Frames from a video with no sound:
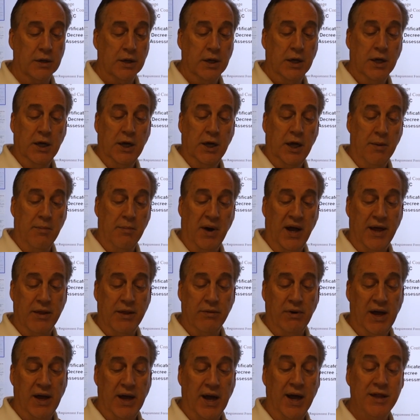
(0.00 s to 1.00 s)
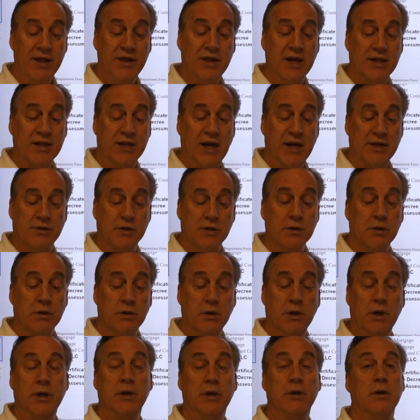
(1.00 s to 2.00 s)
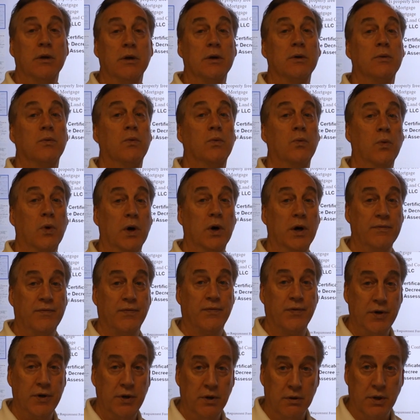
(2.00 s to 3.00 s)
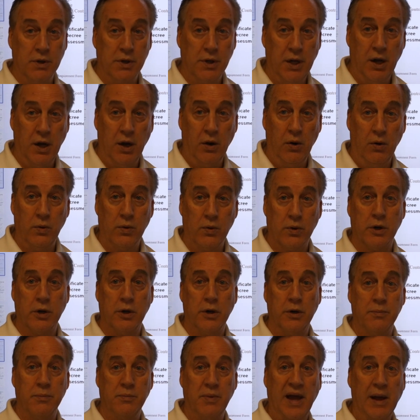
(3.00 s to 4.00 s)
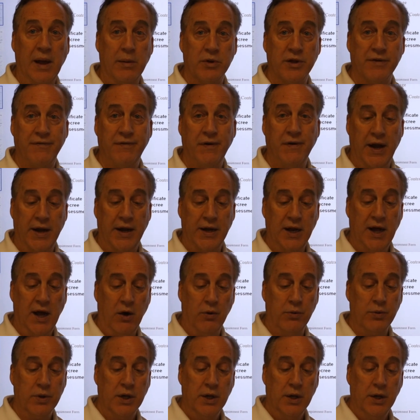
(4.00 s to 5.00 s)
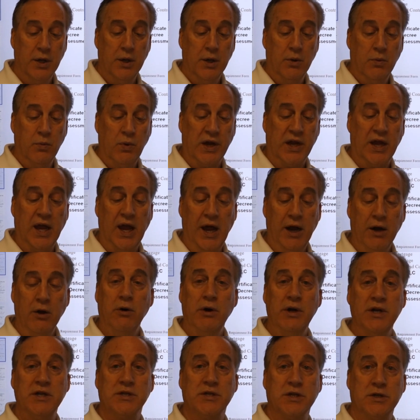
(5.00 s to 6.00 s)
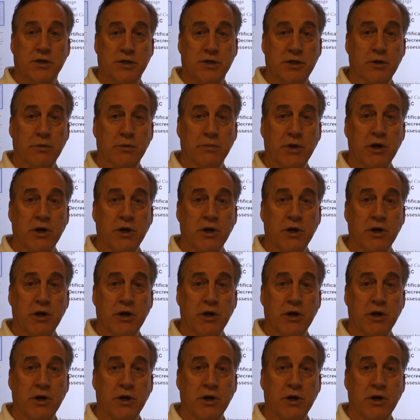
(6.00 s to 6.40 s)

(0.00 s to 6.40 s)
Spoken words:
And by the way, I think that's a good one for you to know or be able to find out. We can't always assume.